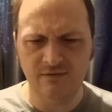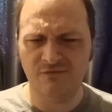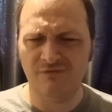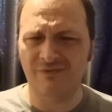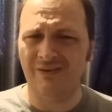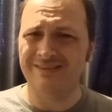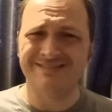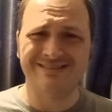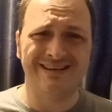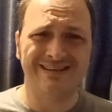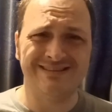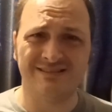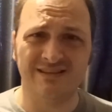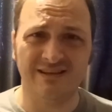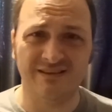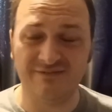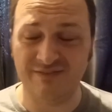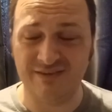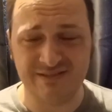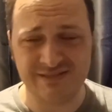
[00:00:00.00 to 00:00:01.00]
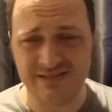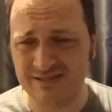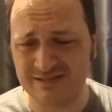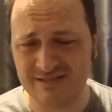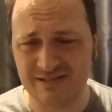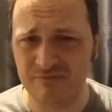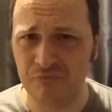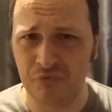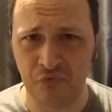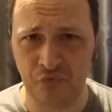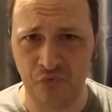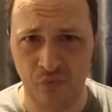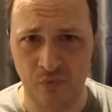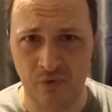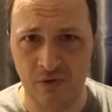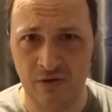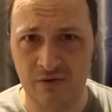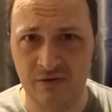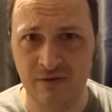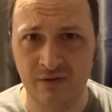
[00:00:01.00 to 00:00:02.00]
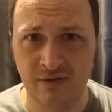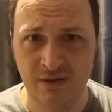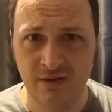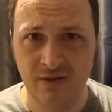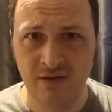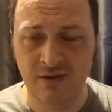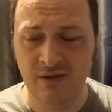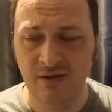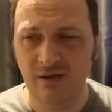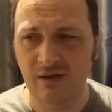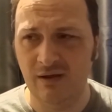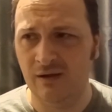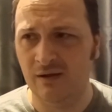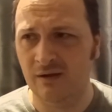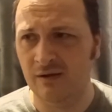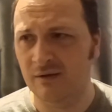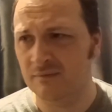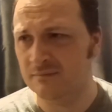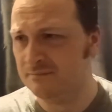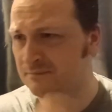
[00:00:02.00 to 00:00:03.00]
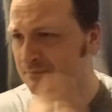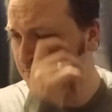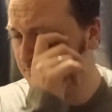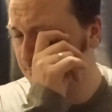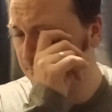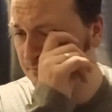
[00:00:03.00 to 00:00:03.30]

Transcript: Fantastic, fantastic model work, um,